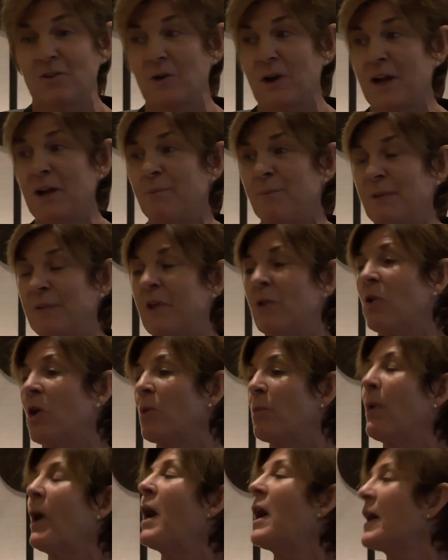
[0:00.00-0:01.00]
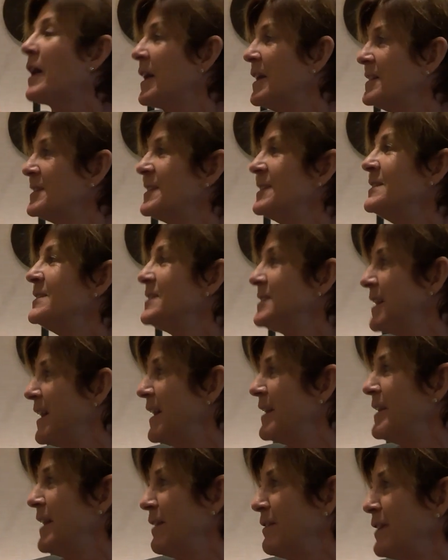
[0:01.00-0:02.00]
great, but there are pockets
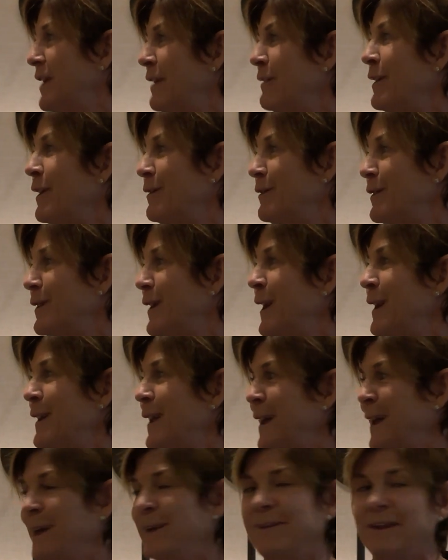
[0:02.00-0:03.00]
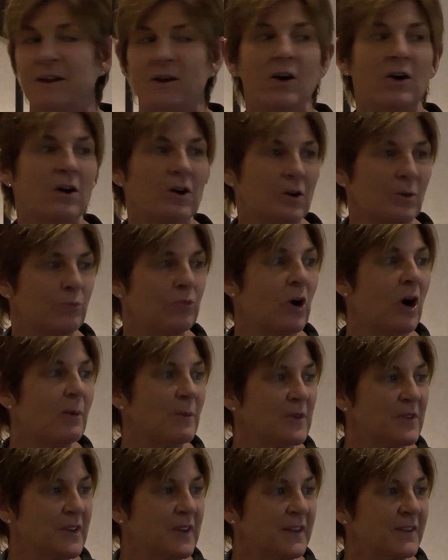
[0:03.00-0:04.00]
inside downtown LA that are
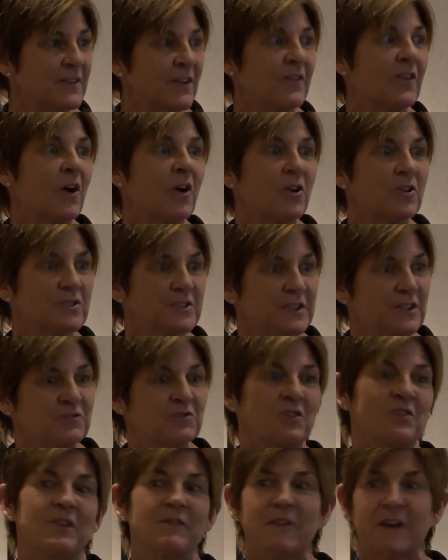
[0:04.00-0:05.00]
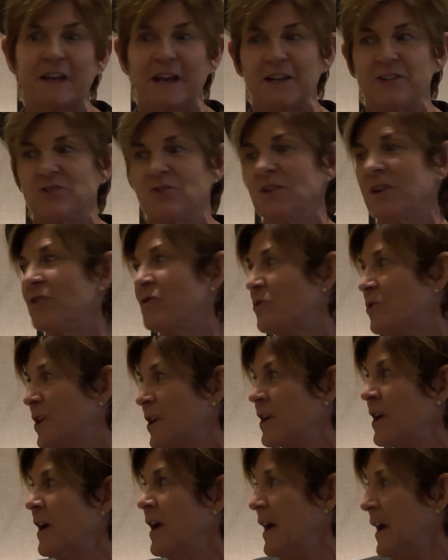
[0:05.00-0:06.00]
promising, so the Arts District, the Financial
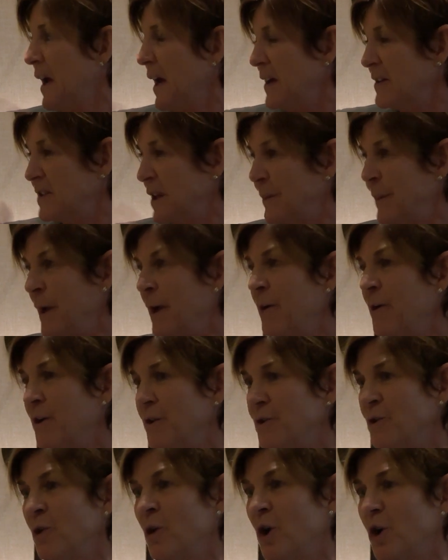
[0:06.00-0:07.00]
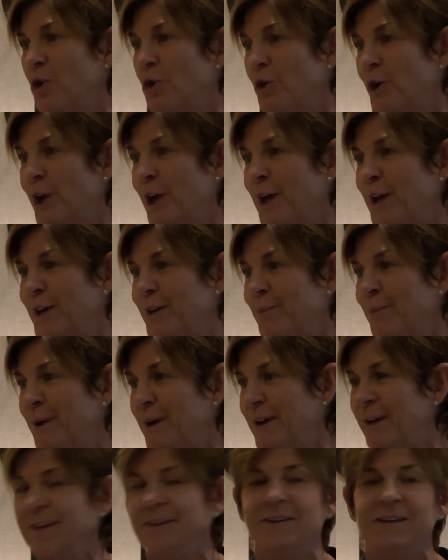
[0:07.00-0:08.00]
District. Some areas are harder hit,
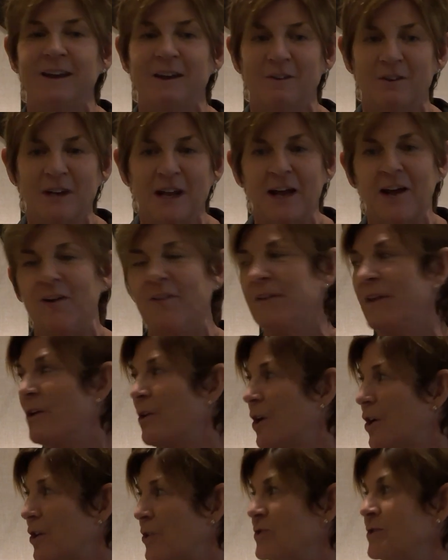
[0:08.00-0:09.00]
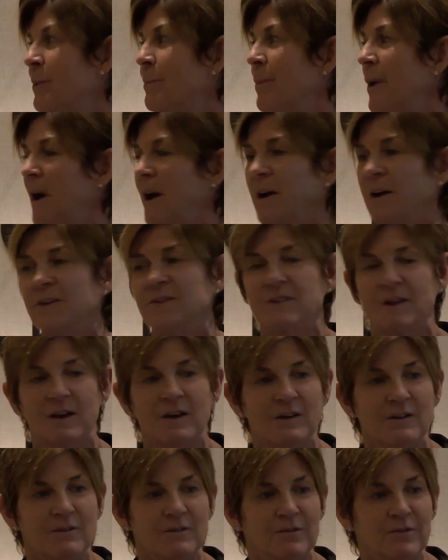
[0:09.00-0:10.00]
but in downtown, there are some pockets
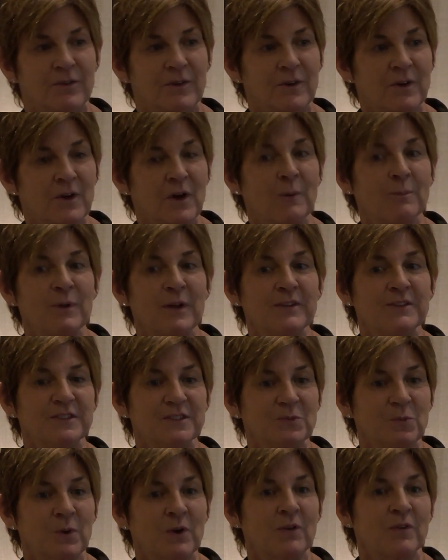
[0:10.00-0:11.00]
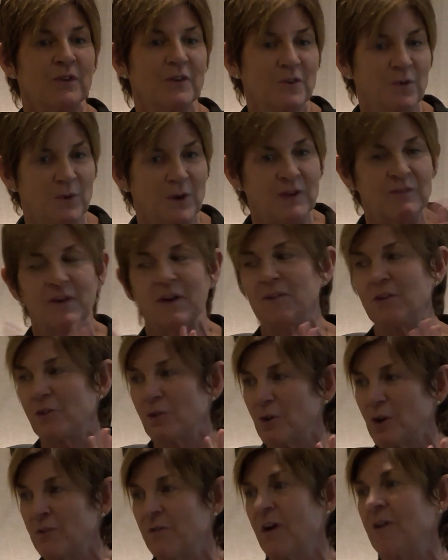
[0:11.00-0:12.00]
of places where the 25 to
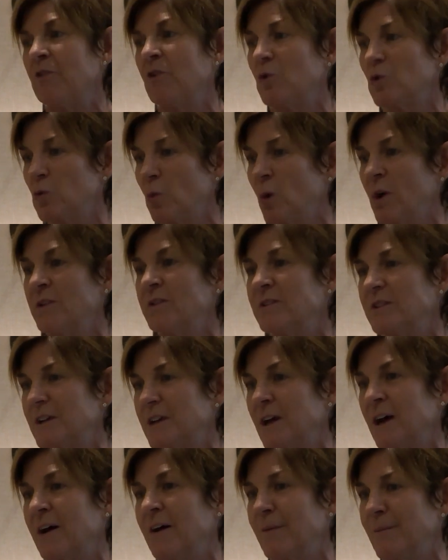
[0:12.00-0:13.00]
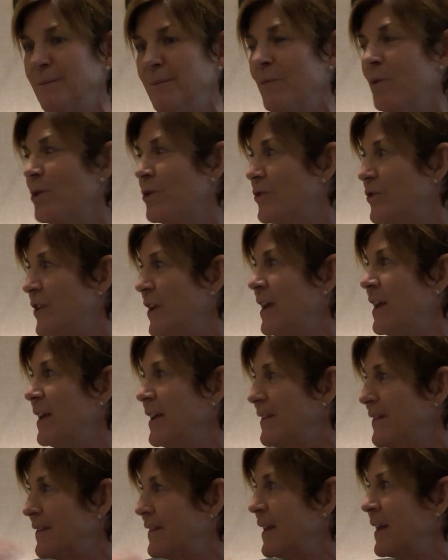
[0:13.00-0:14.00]
35-year-old wants to come. We're
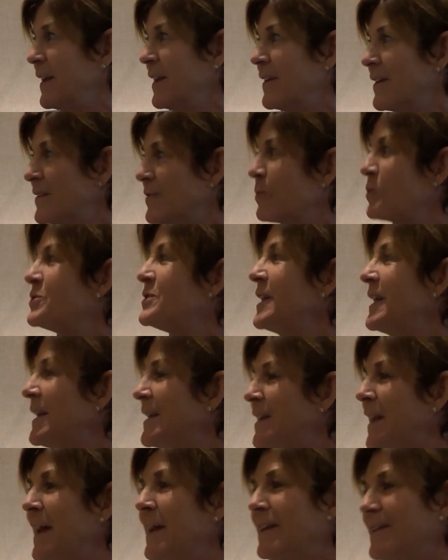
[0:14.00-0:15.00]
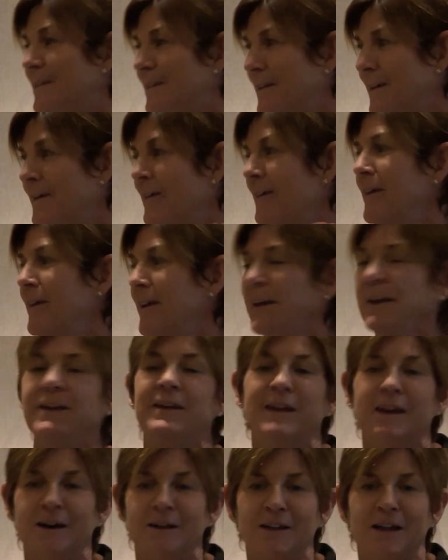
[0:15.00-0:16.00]
seeing light in
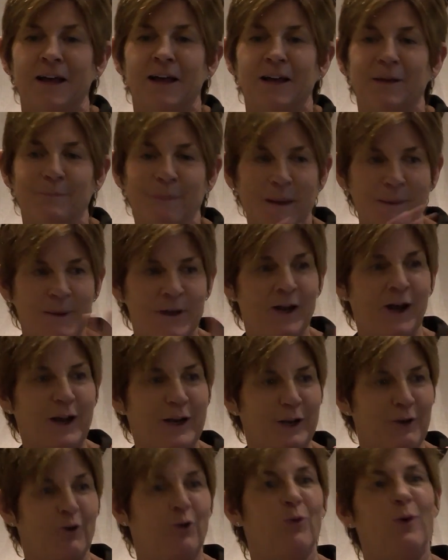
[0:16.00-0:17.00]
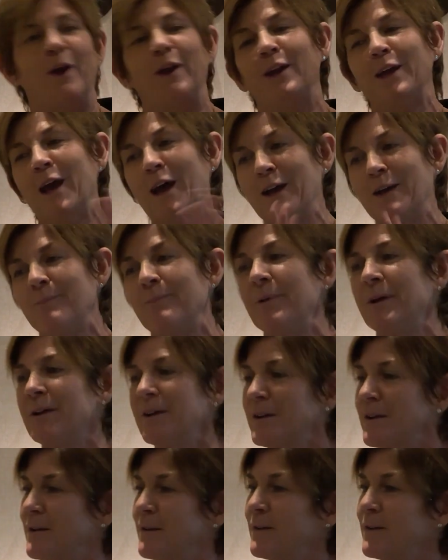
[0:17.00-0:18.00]
LA, maybe not here quite yet, but
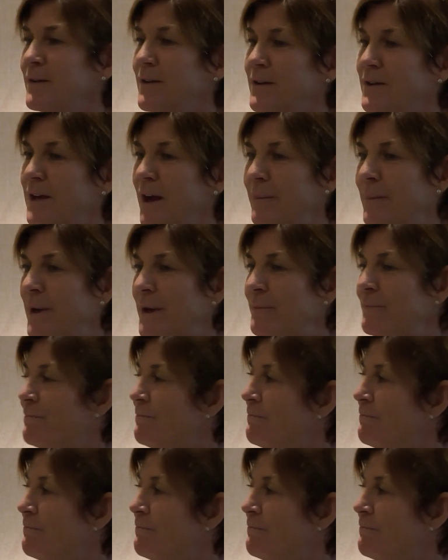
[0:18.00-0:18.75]
coming.